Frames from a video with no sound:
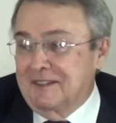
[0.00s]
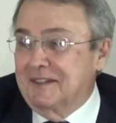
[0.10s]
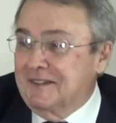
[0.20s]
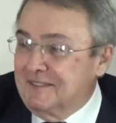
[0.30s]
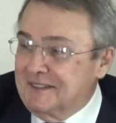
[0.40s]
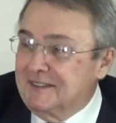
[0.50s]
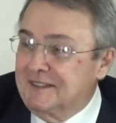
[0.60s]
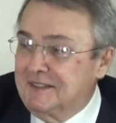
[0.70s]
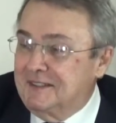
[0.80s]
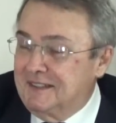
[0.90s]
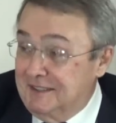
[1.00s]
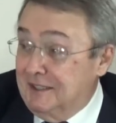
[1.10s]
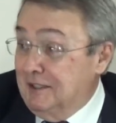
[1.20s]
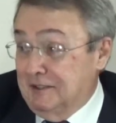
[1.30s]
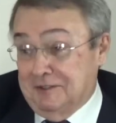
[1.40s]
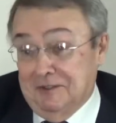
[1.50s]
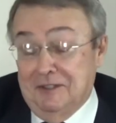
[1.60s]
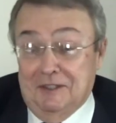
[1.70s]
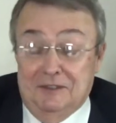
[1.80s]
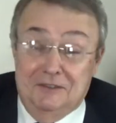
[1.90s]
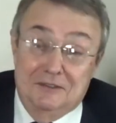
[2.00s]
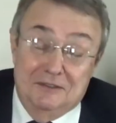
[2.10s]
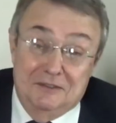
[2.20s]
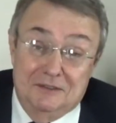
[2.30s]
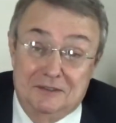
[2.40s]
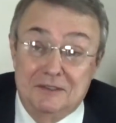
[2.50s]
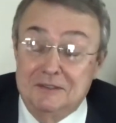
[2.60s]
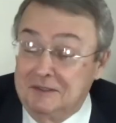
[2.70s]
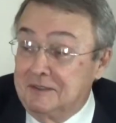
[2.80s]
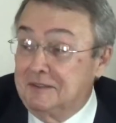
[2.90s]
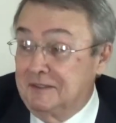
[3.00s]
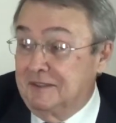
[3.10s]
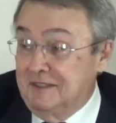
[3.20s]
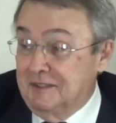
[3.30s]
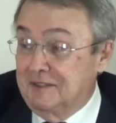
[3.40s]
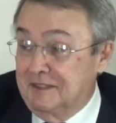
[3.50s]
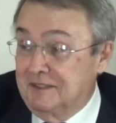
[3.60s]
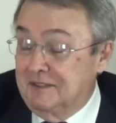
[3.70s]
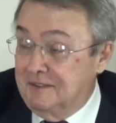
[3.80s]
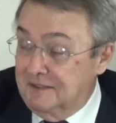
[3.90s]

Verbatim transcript: You know, but, yeah, it's a lot. It's an awful lot, lot of